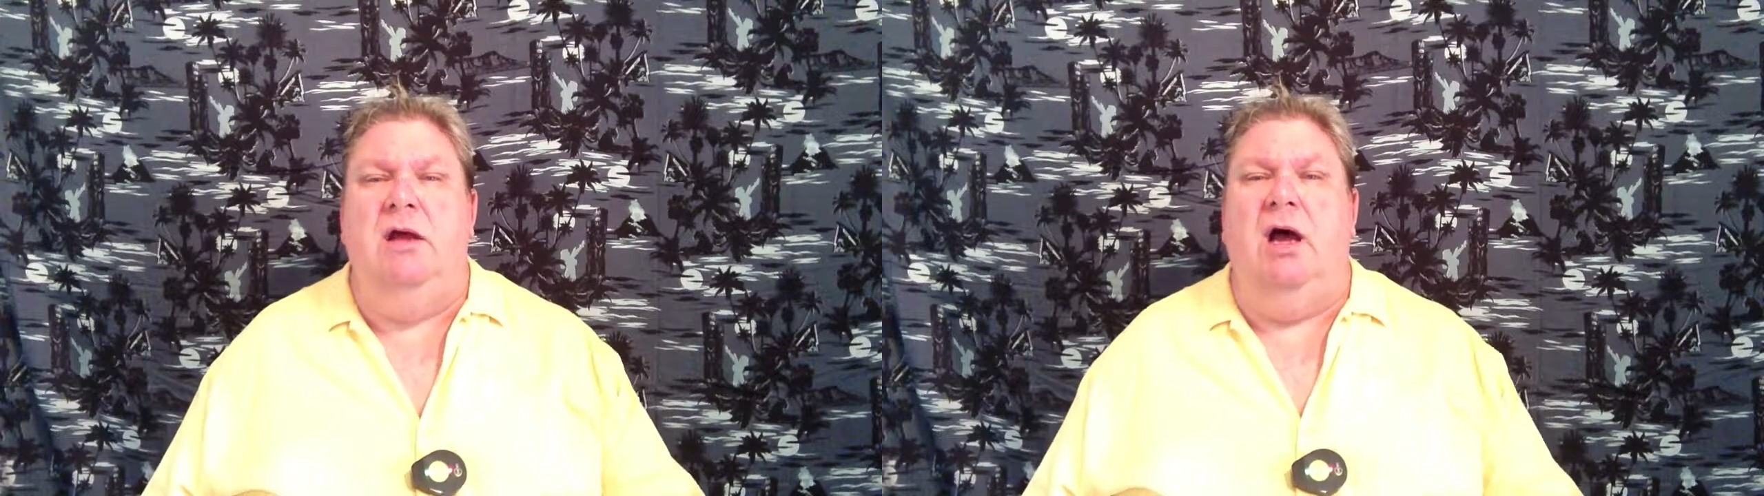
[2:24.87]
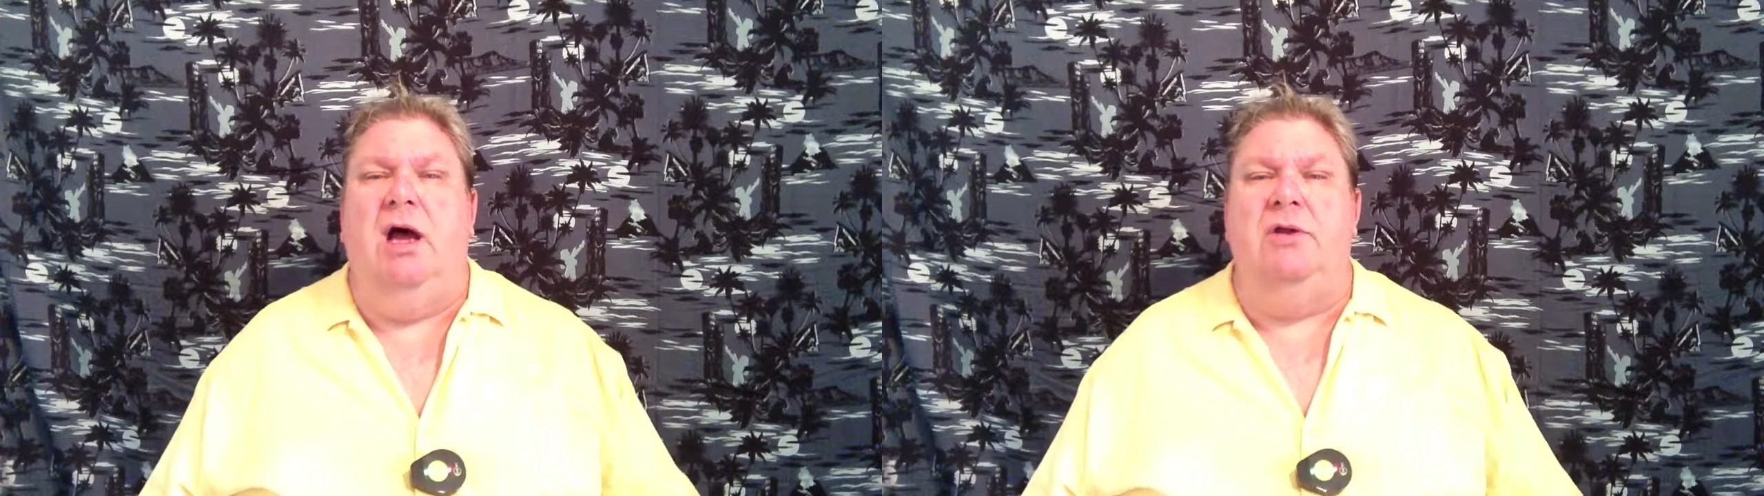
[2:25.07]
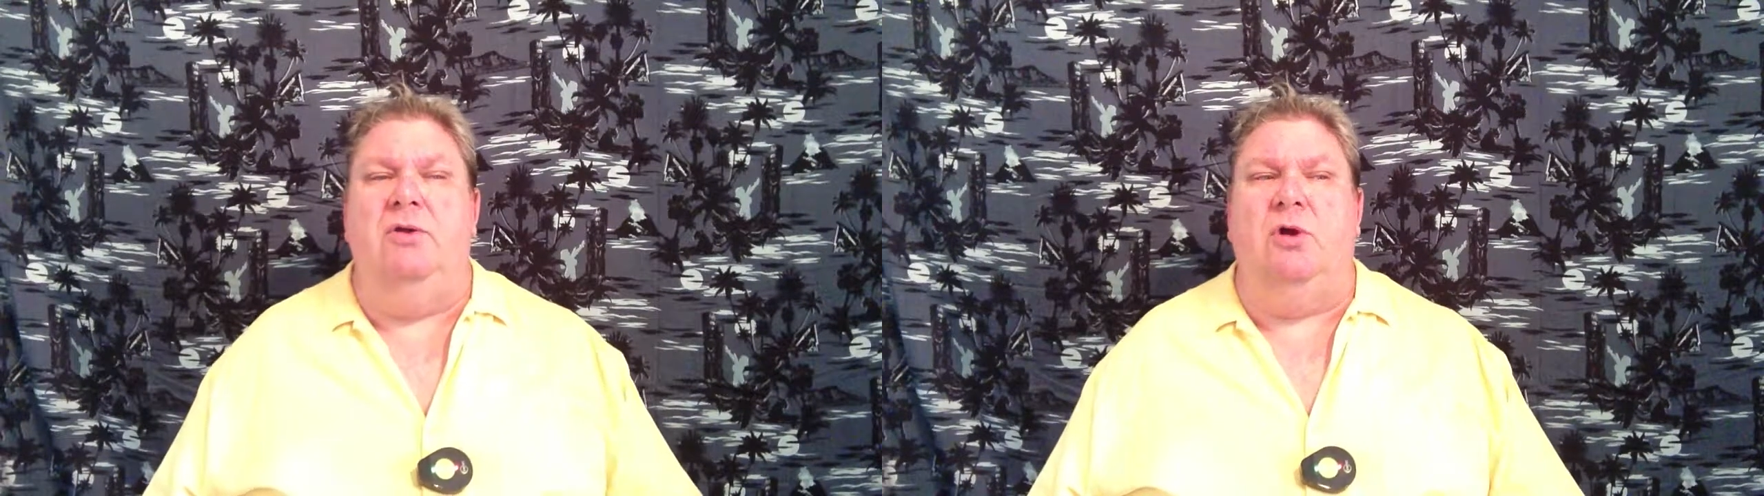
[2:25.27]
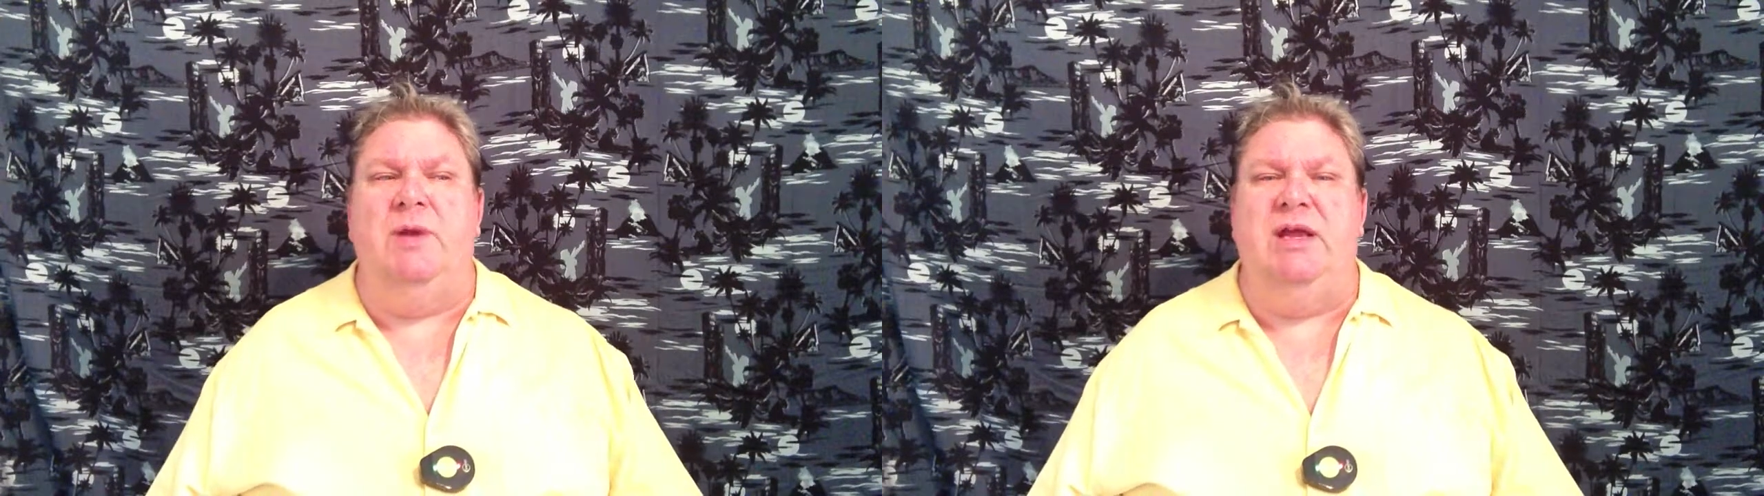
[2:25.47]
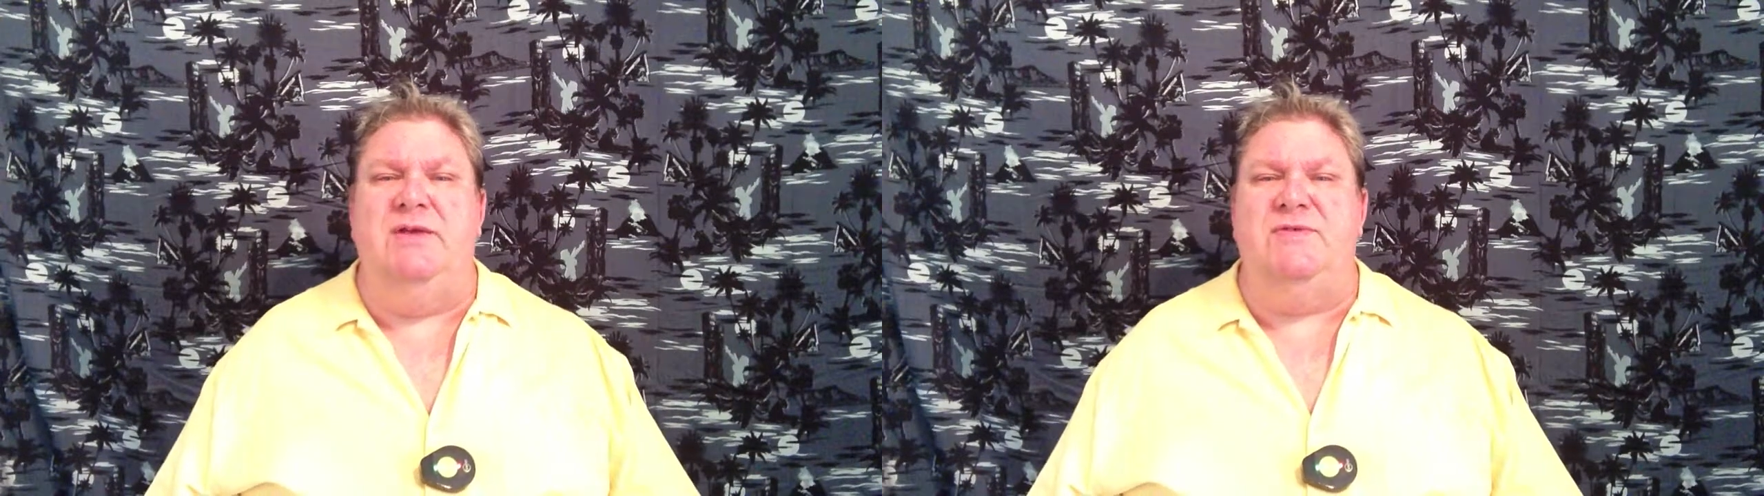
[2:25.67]

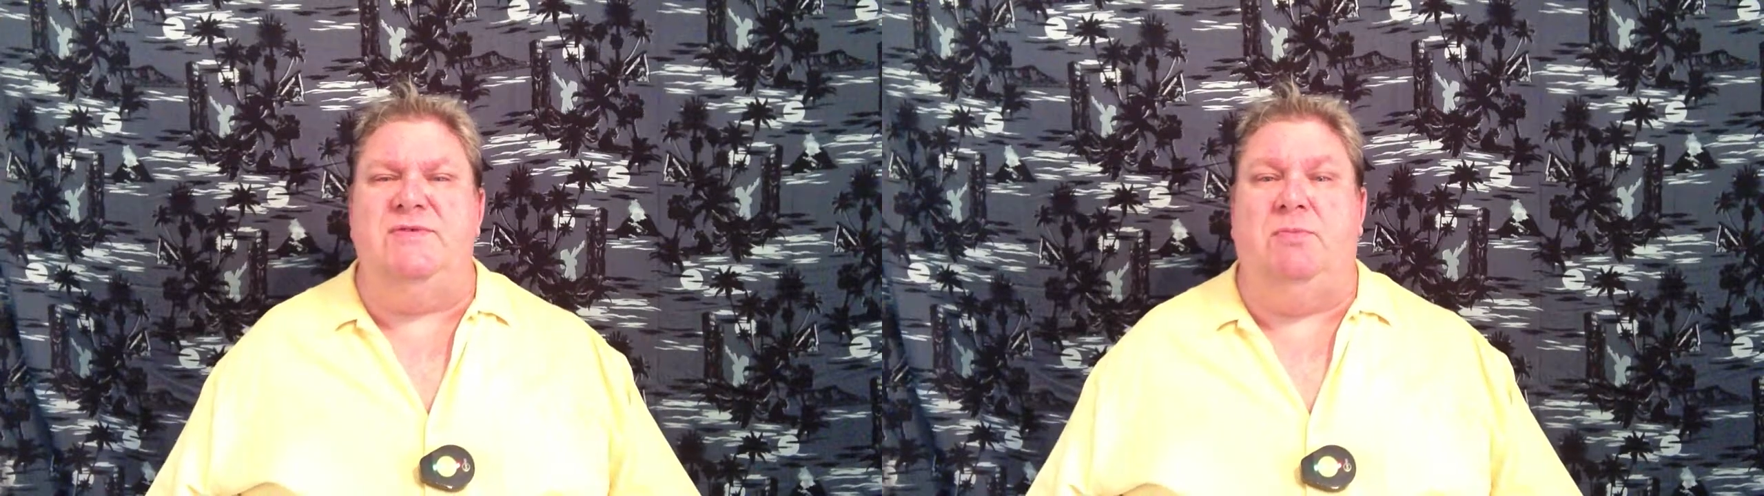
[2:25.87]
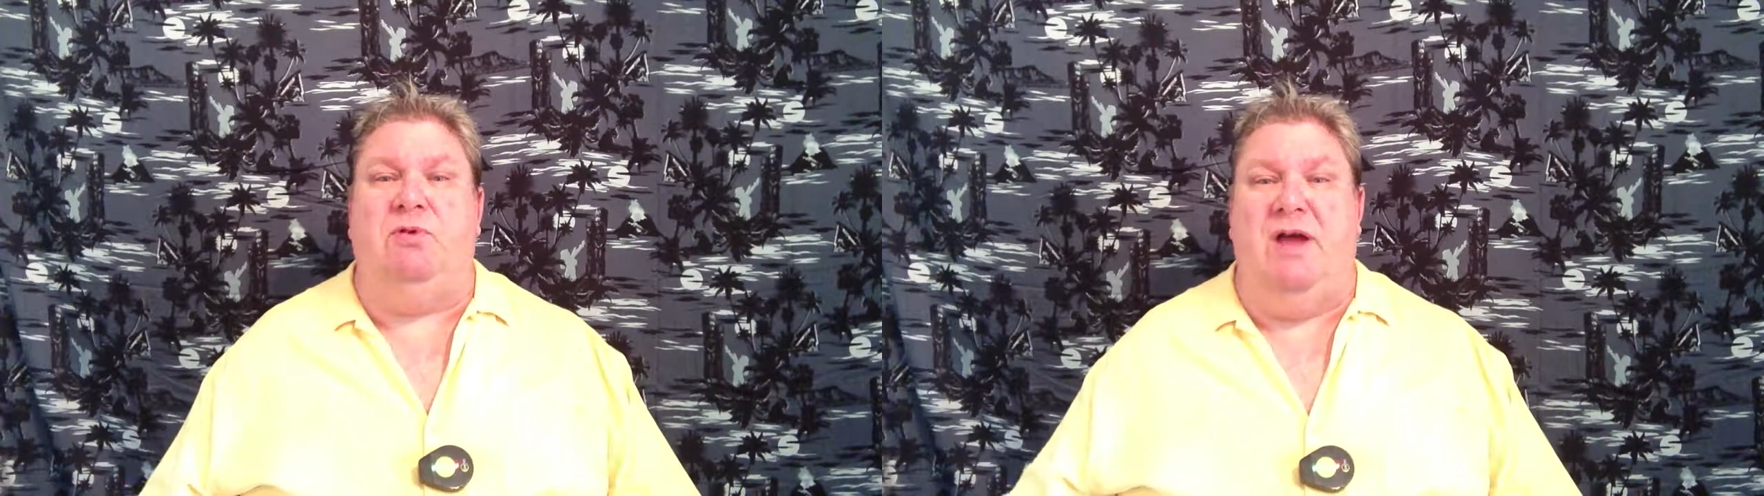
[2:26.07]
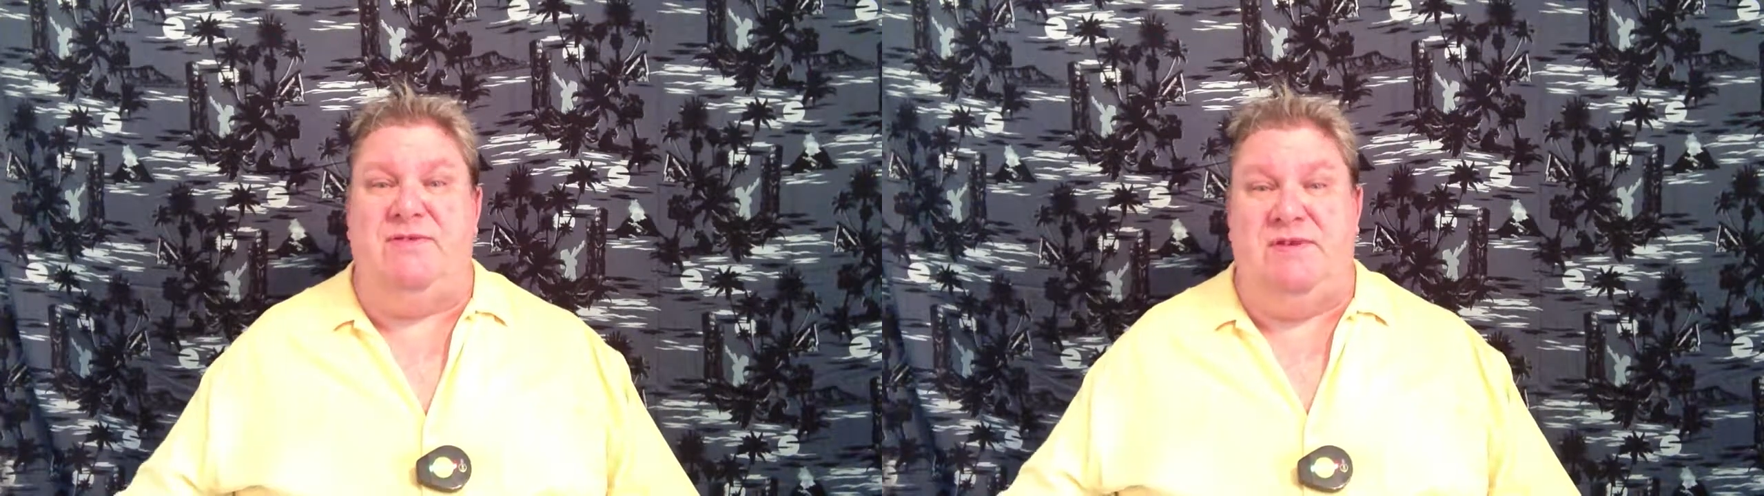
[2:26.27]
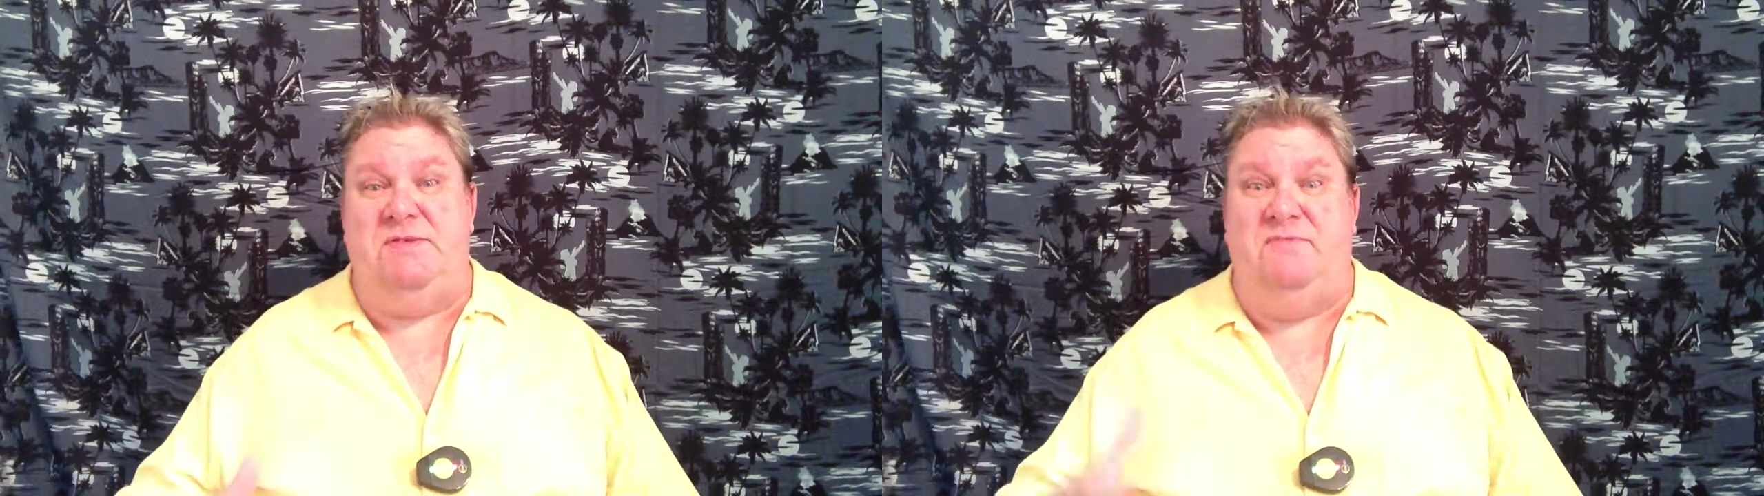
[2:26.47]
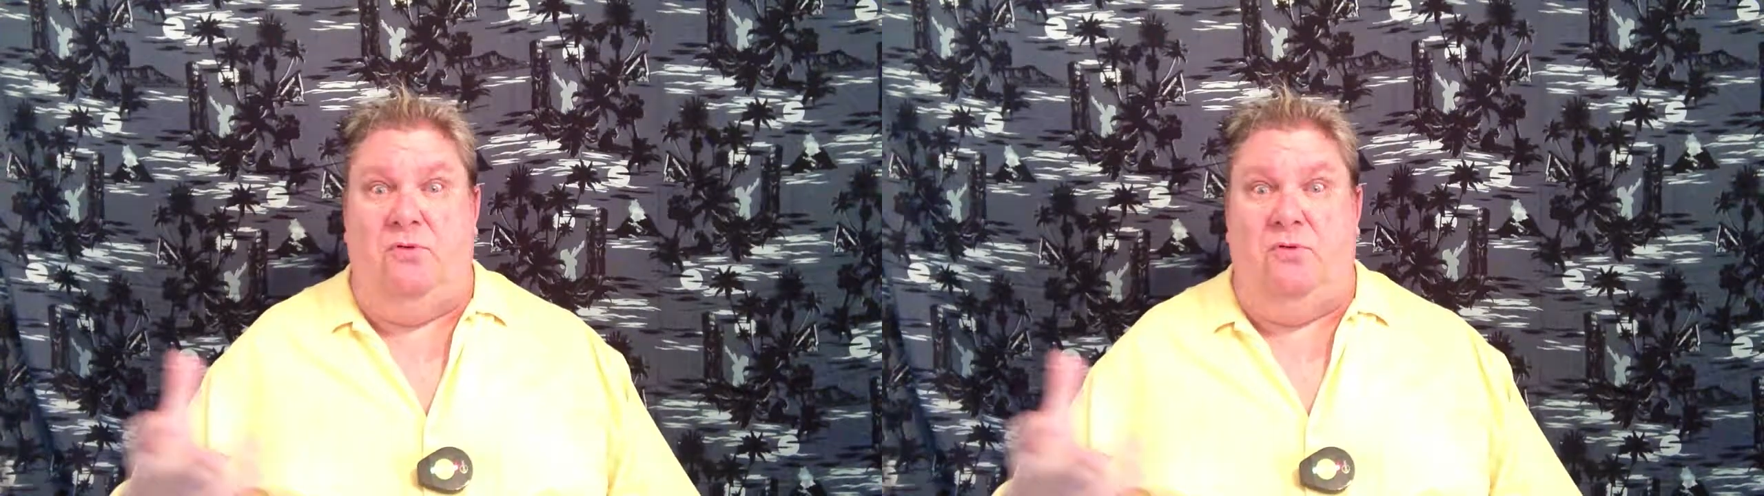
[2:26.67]
Norming is the process of